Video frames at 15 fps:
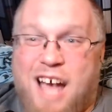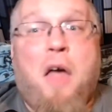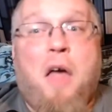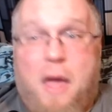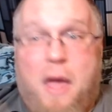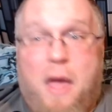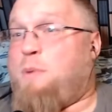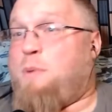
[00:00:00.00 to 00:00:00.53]

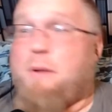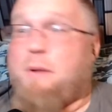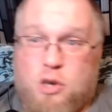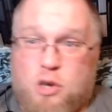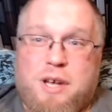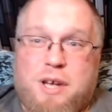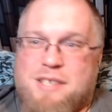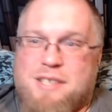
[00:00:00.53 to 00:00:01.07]
That's pretty much who
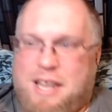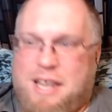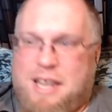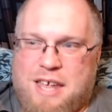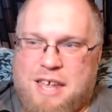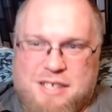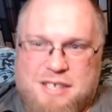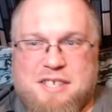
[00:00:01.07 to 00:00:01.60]
he is.
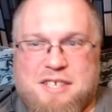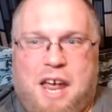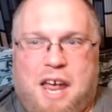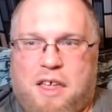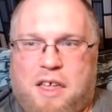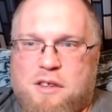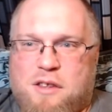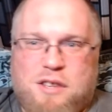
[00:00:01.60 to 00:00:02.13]
That's his
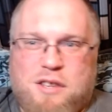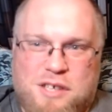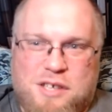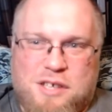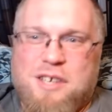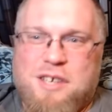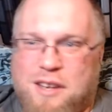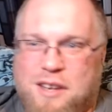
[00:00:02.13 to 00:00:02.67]
tagline.
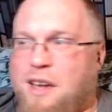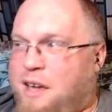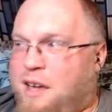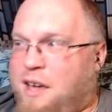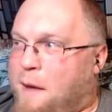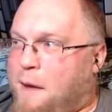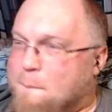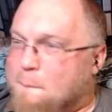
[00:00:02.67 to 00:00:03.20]
DC,
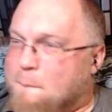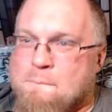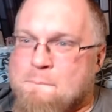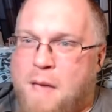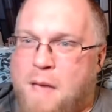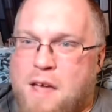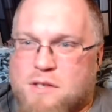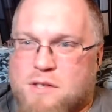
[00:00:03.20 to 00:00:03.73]
yeah.
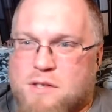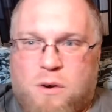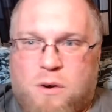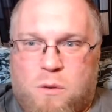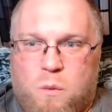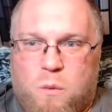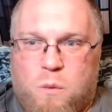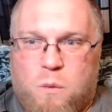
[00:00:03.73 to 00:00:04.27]
So
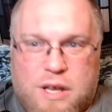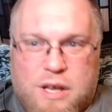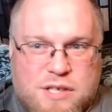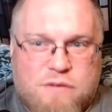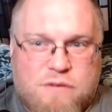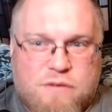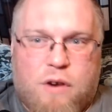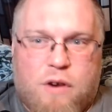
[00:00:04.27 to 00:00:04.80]
we get
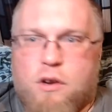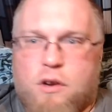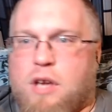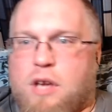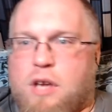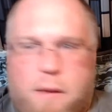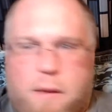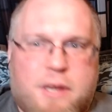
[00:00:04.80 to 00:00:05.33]
Steve Trevor. You
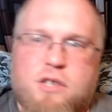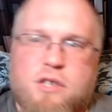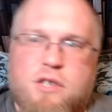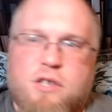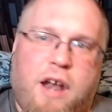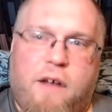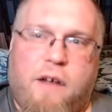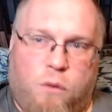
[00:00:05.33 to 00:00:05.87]
can't
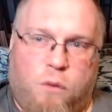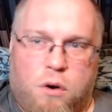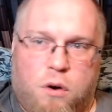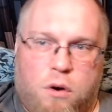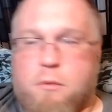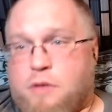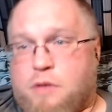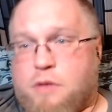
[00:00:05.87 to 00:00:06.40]
have a Wonder
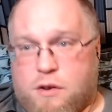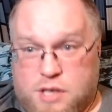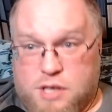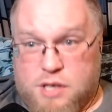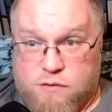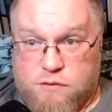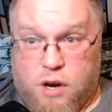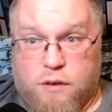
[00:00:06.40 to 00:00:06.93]
Woman without
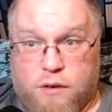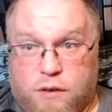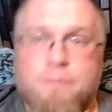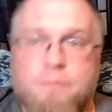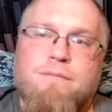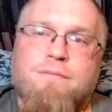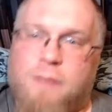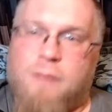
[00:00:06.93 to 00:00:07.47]
Steve Trevor,
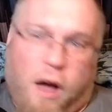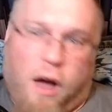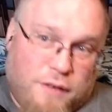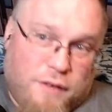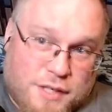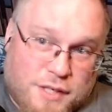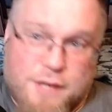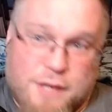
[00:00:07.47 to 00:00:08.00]

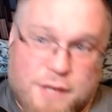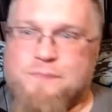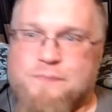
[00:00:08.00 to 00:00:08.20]
obviously.